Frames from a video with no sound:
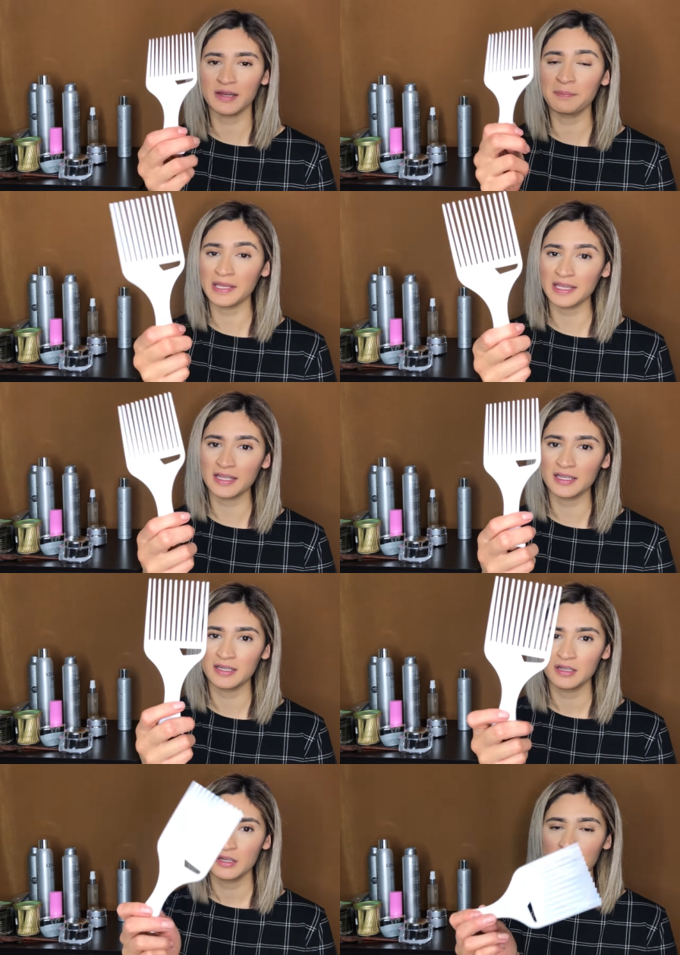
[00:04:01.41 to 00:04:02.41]
a pick.
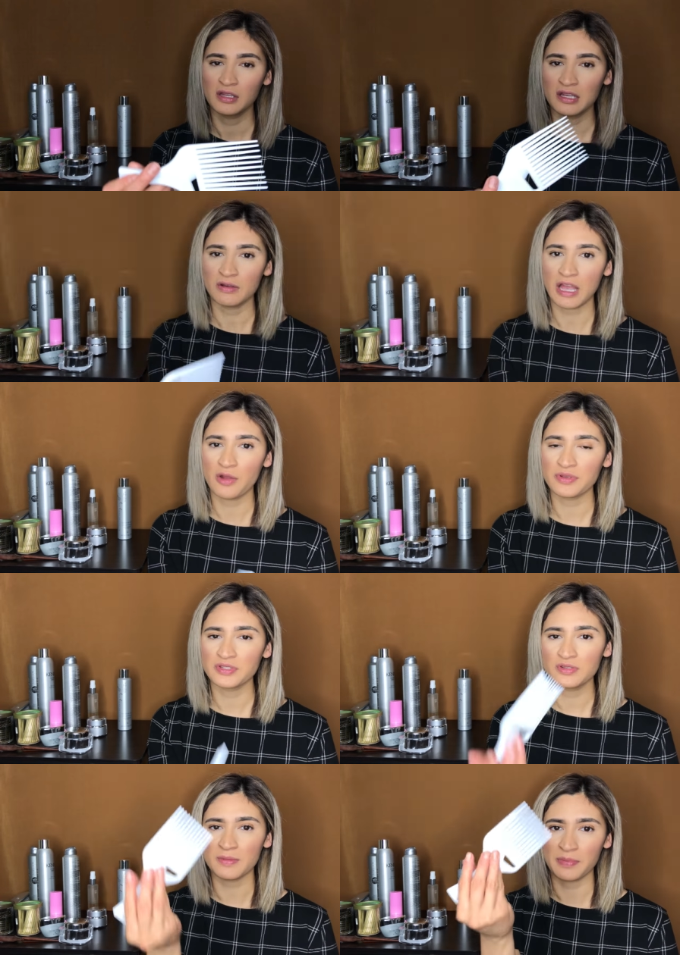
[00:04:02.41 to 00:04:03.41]
I
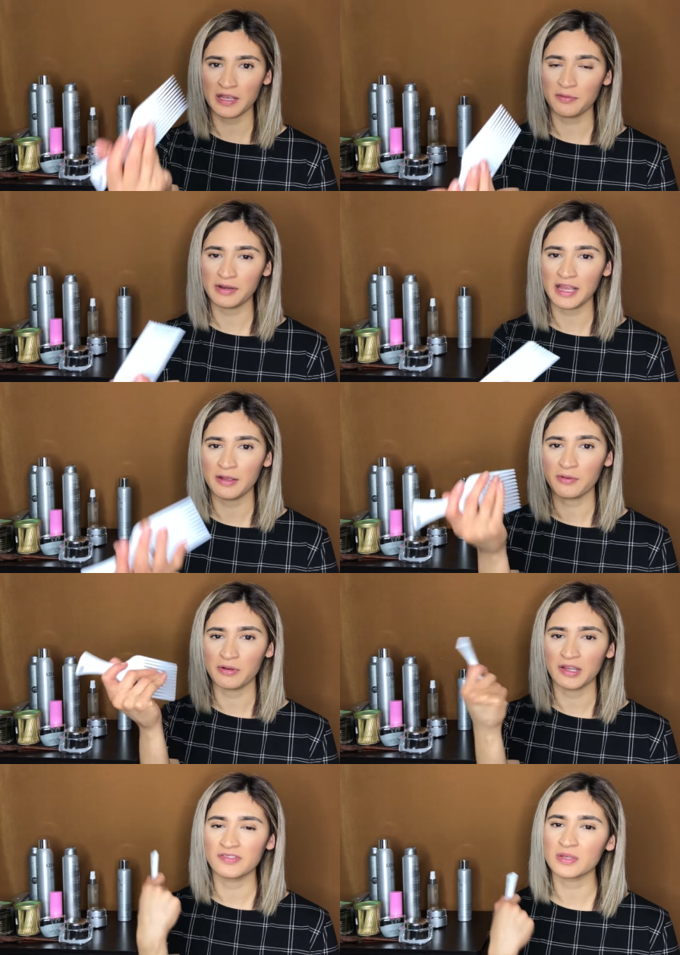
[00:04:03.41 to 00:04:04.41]
always use a pick when I,
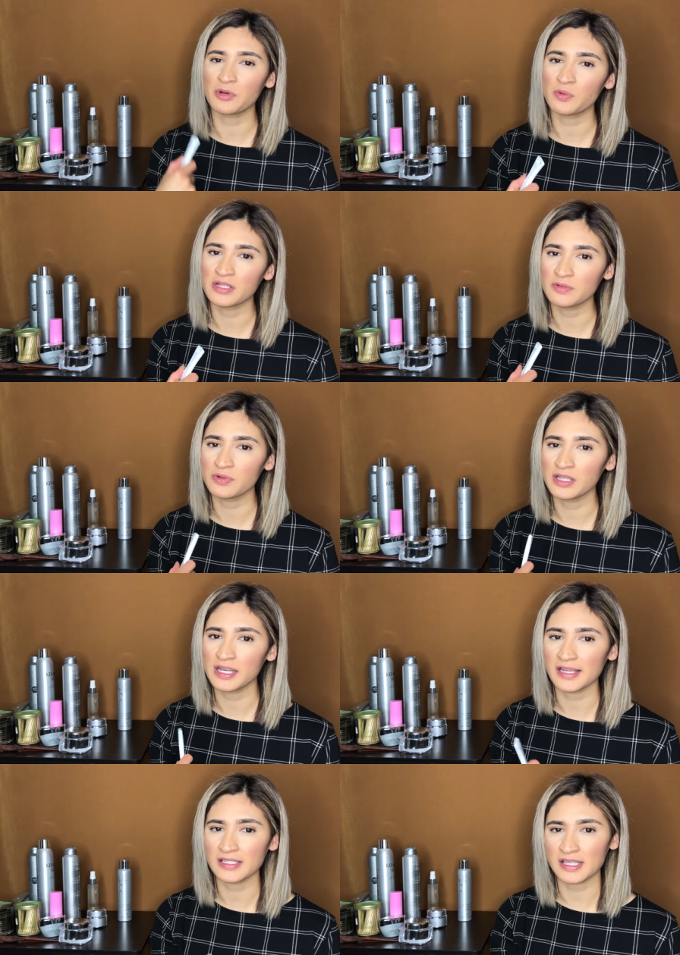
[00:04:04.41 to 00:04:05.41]
if someone wants really
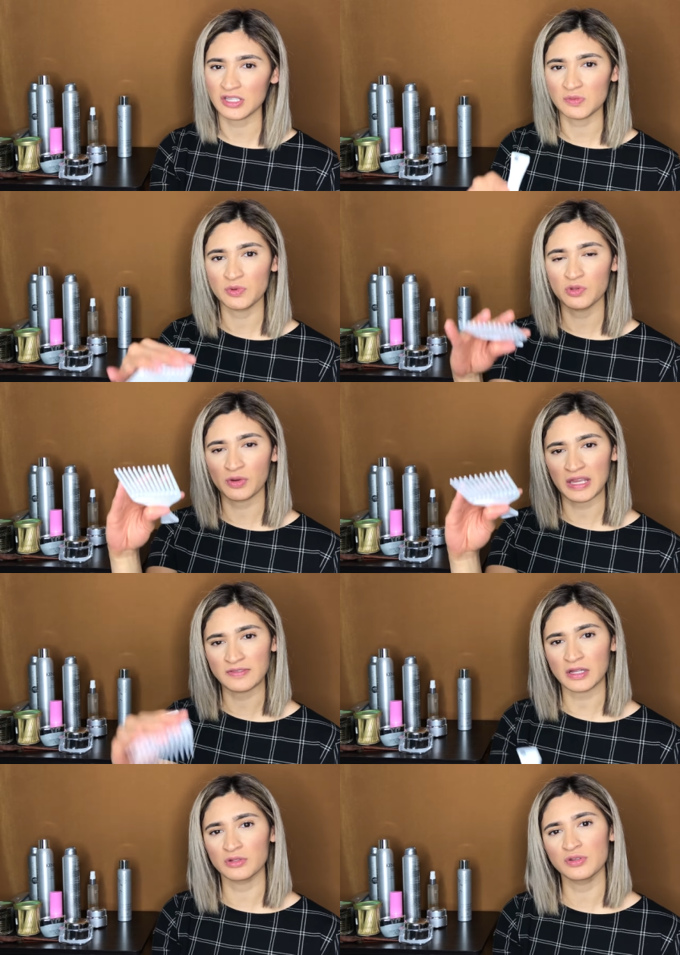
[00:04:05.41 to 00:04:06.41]
nice like smooth
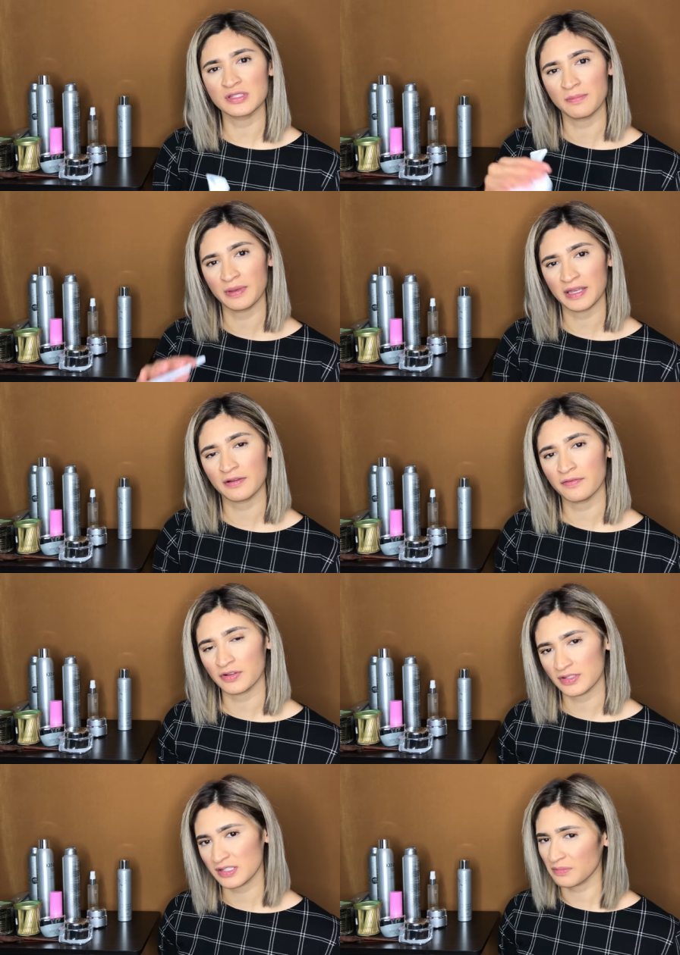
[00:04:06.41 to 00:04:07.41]
waves, I'll use a pick
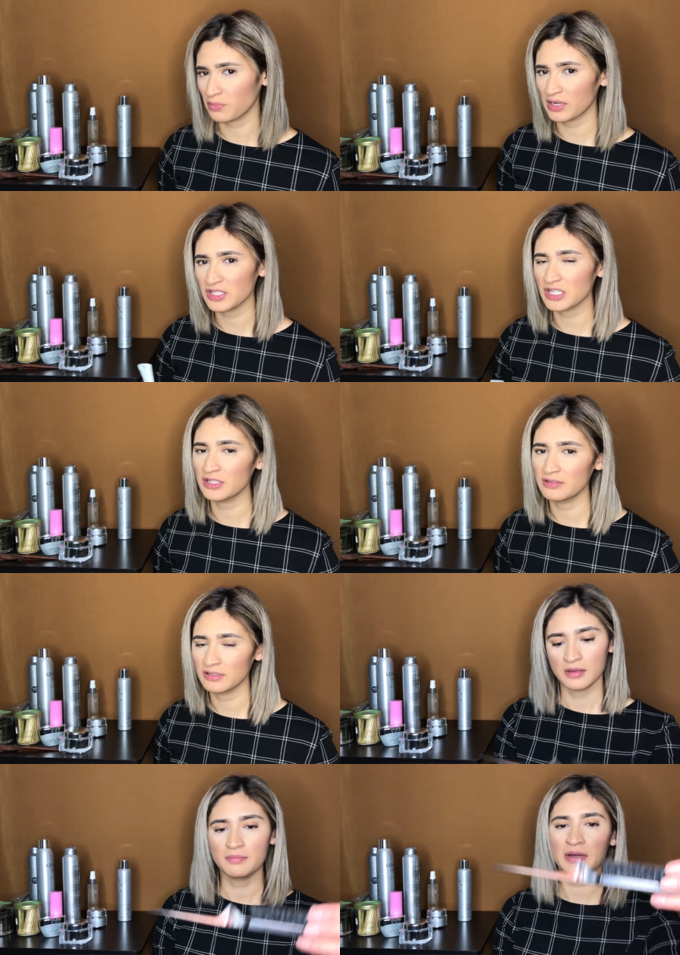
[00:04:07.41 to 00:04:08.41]
versus a brush. I,
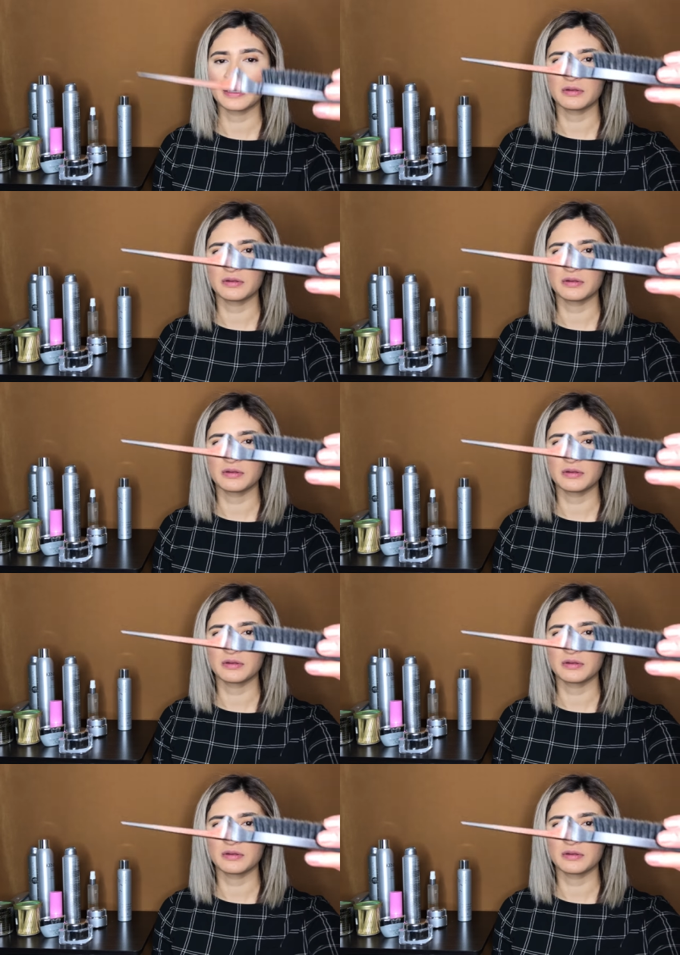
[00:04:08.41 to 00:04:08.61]
my